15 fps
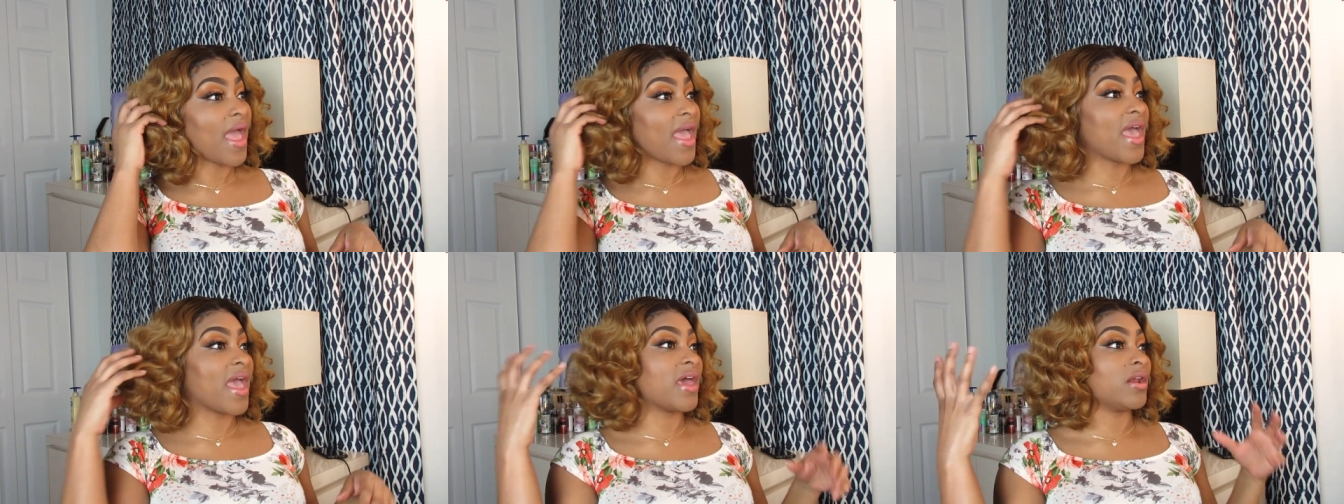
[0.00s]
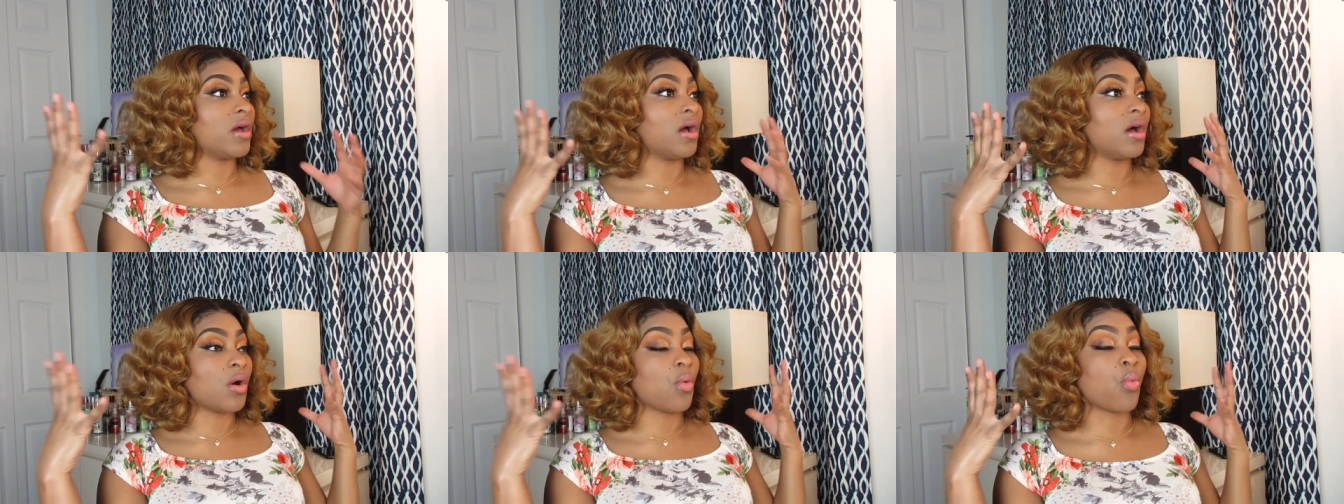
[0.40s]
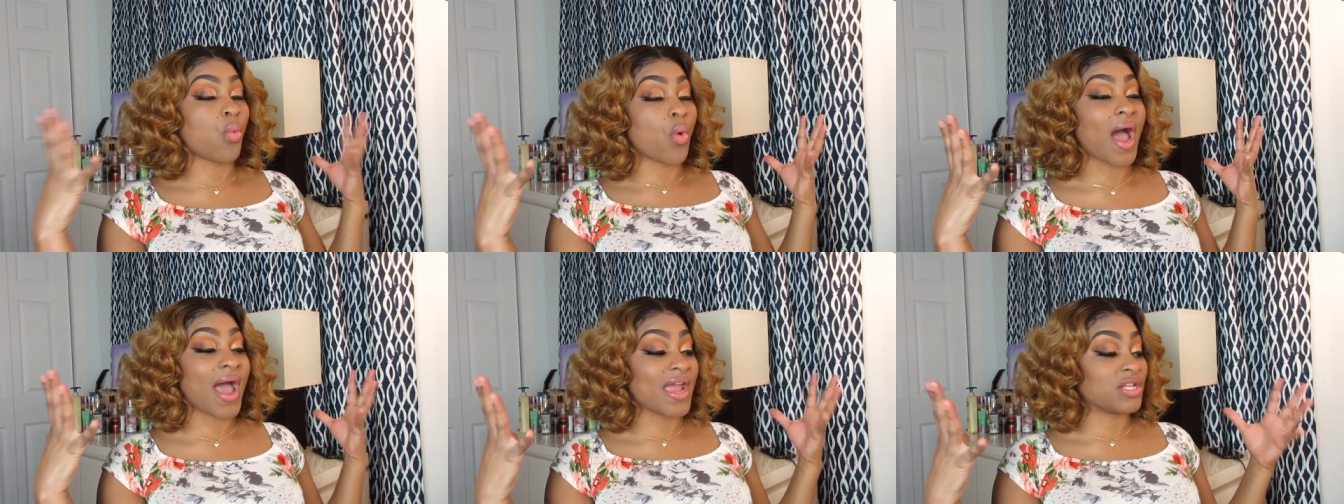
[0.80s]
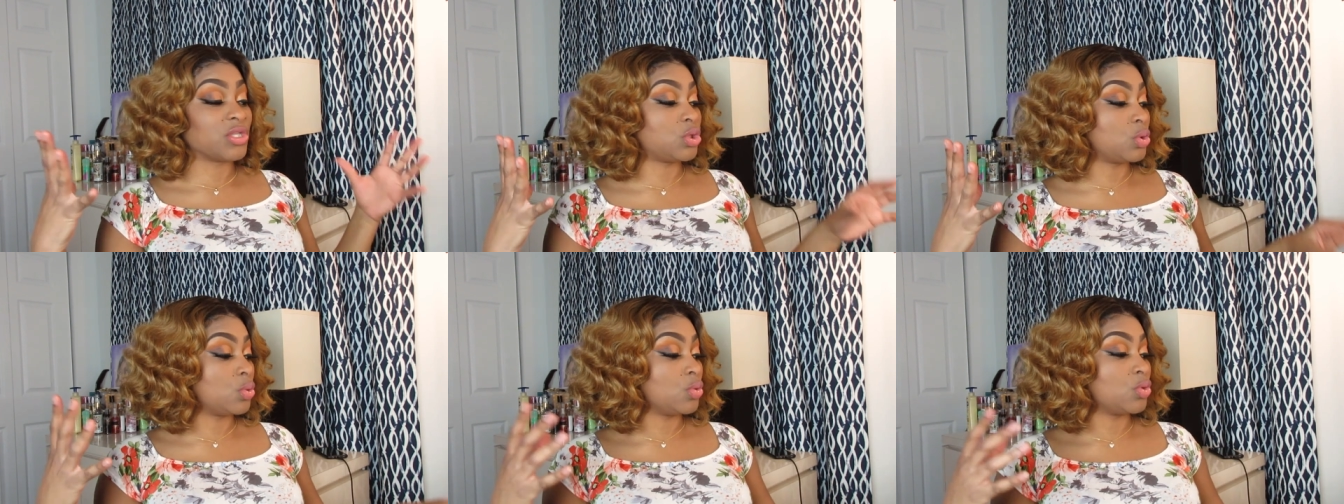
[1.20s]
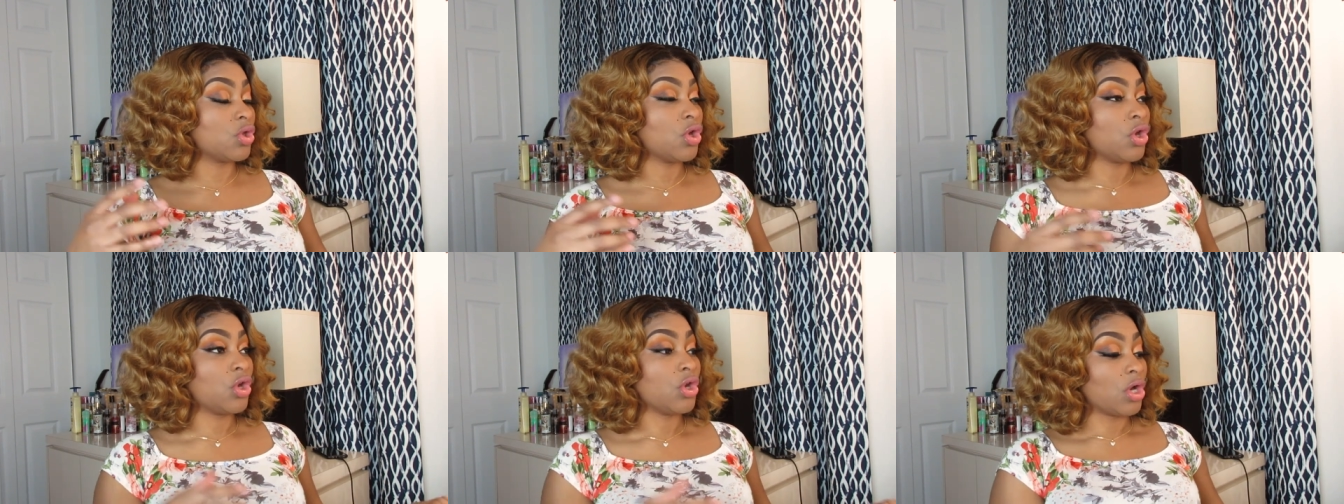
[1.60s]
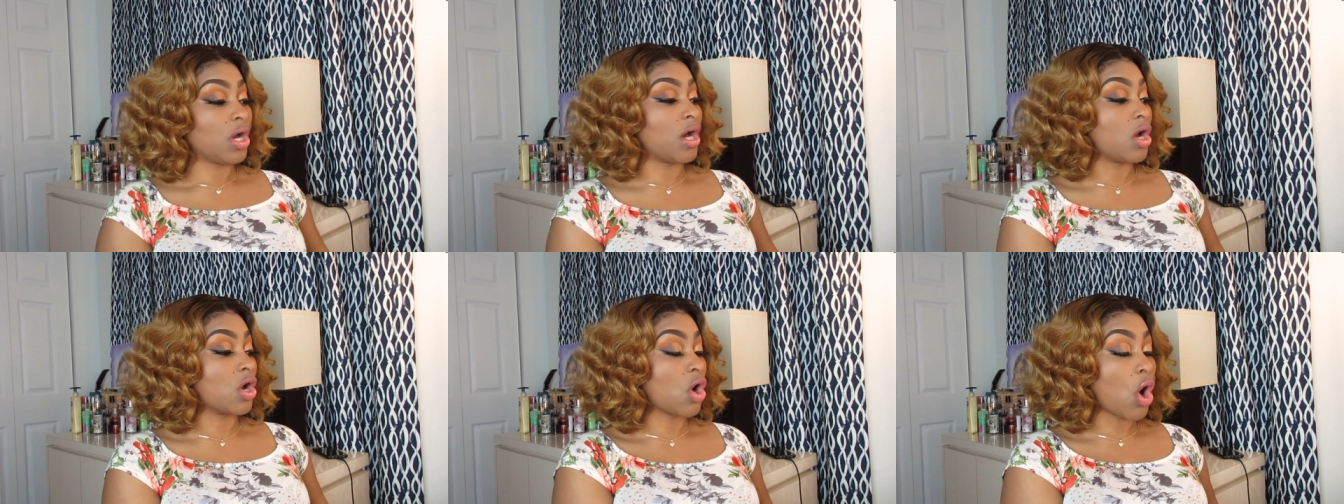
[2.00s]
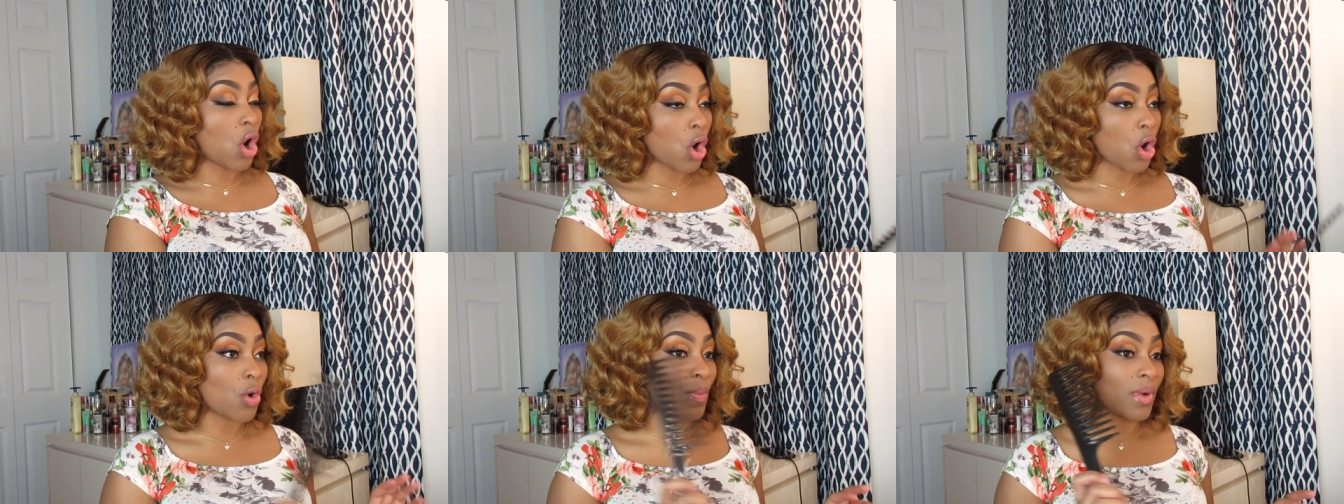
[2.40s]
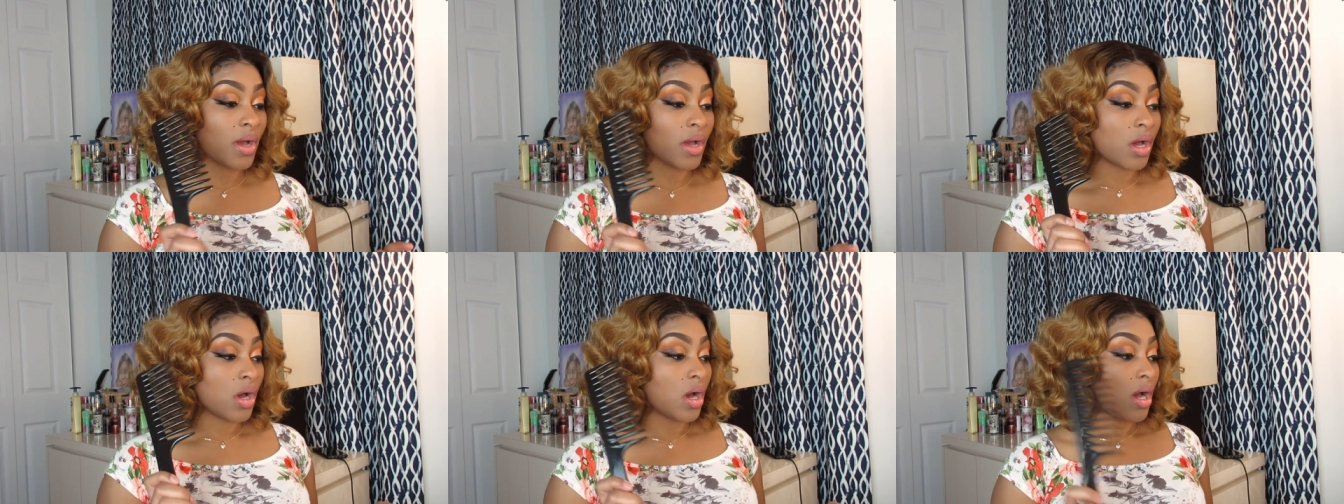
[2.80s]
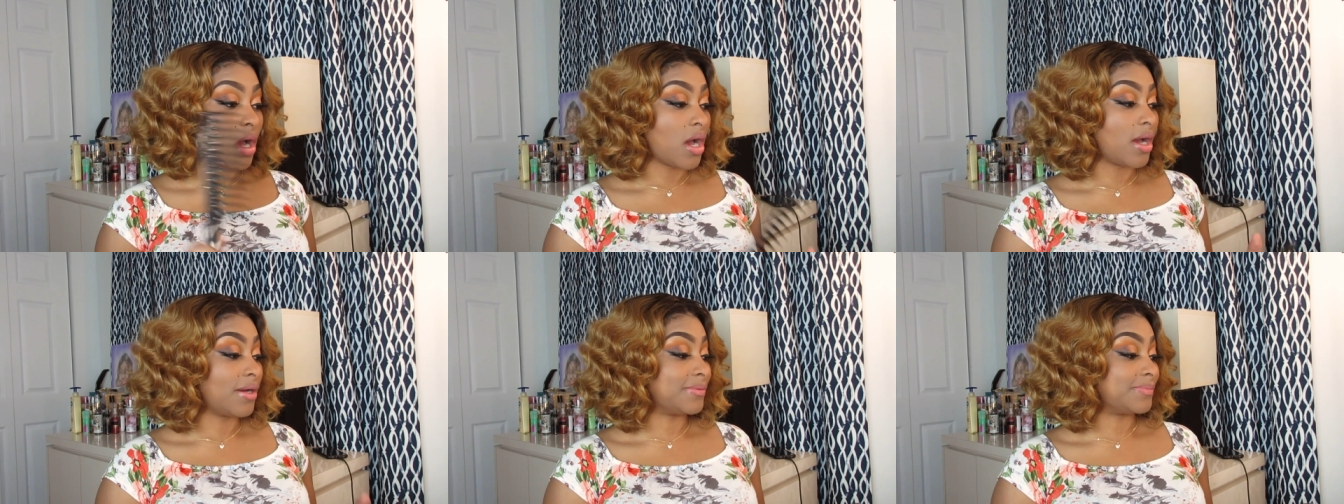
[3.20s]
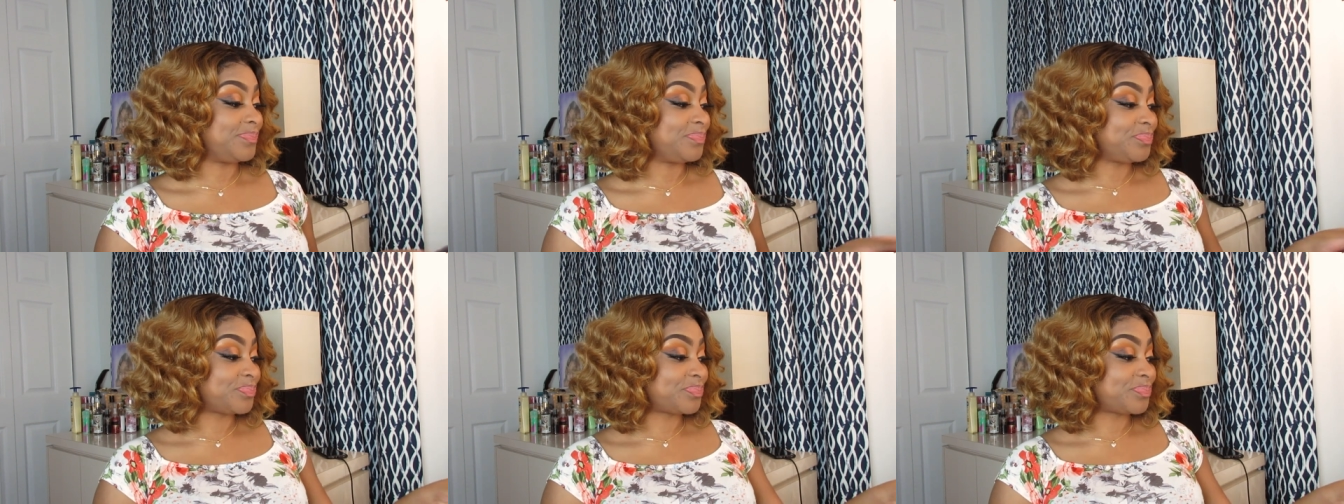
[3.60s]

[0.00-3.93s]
and a uh, wide tooth uh, comb um,